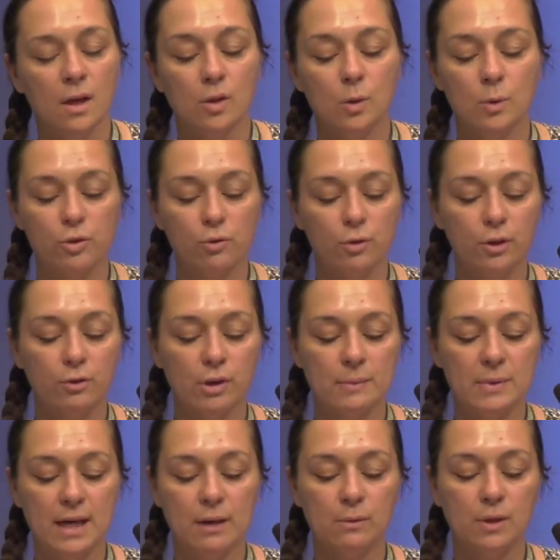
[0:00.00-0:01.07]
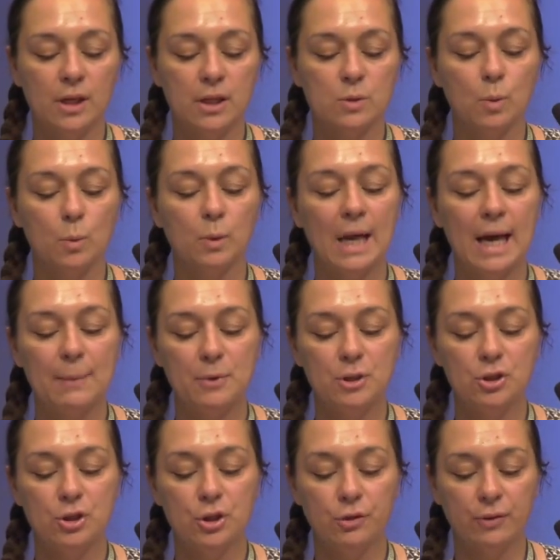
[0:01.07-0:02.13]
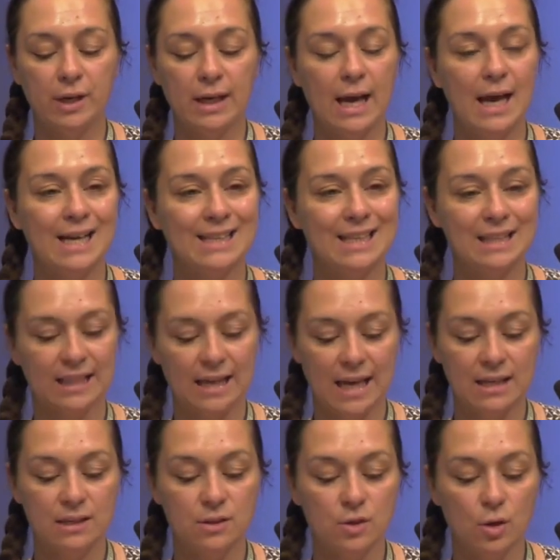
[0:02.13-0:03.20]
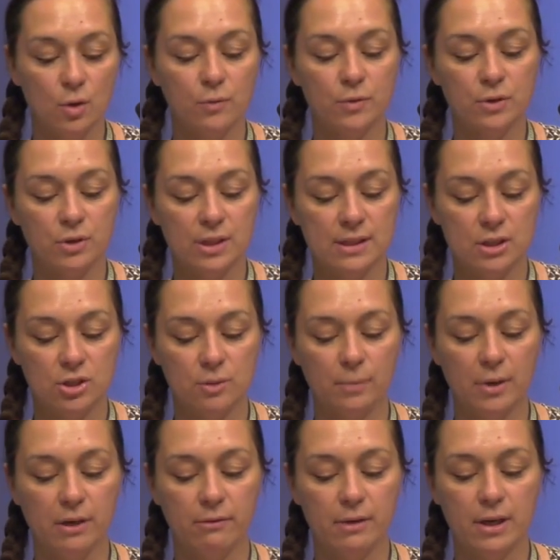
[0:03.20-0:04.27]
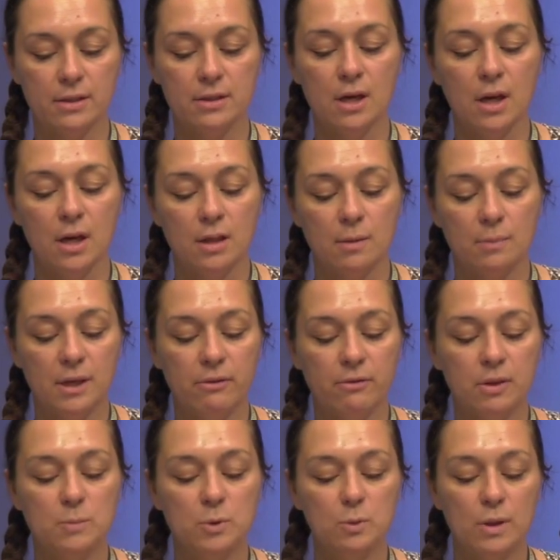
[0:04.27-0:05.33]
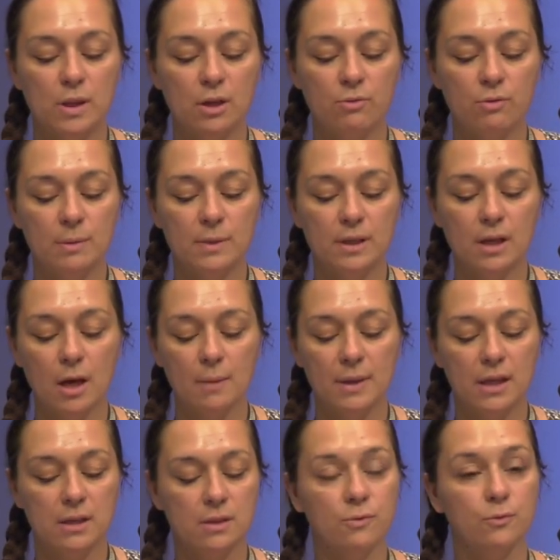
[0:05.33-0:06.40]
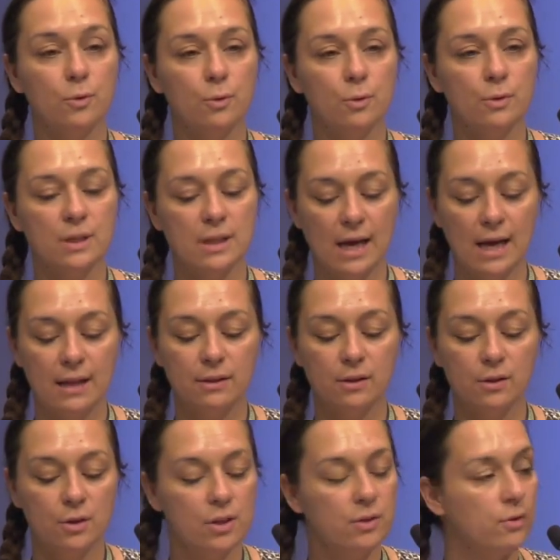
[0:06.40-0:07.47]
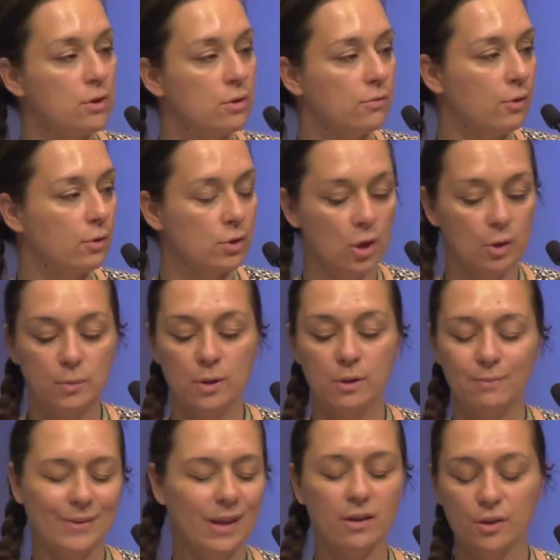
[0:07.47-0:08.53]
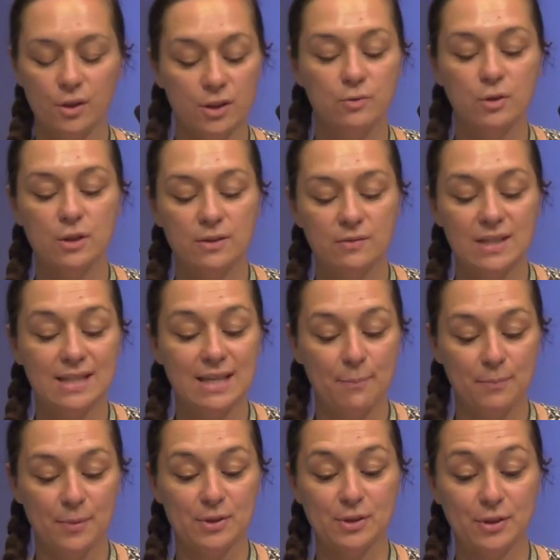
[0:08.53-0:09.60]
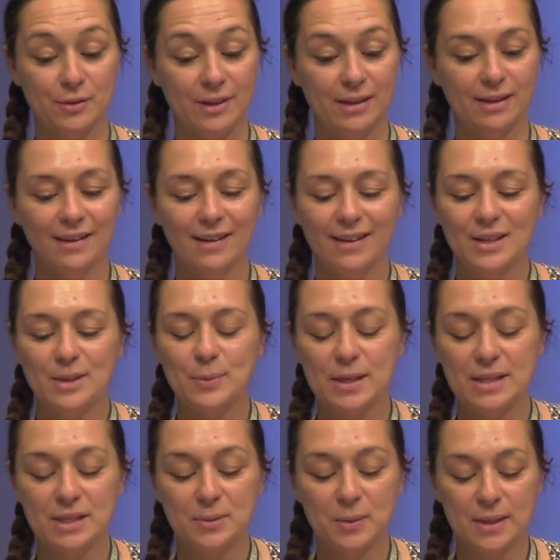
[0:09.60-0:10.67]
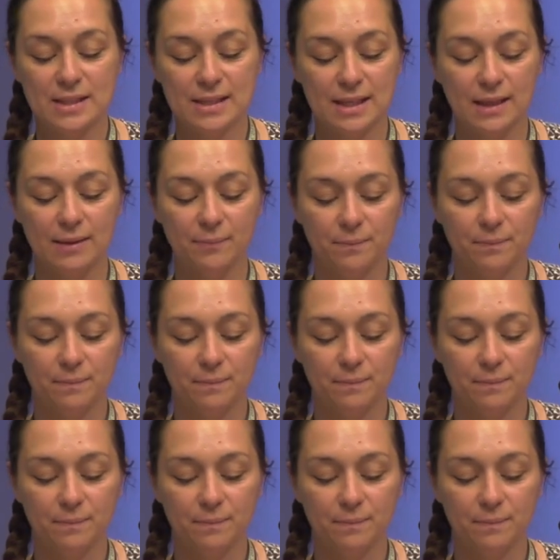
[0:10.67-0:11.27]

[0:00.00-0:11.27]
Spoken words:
The withdrawal agreement outlines what will happen during and at the end of the transition period, the period between the agreement coming into force and the 31st of December, 2020.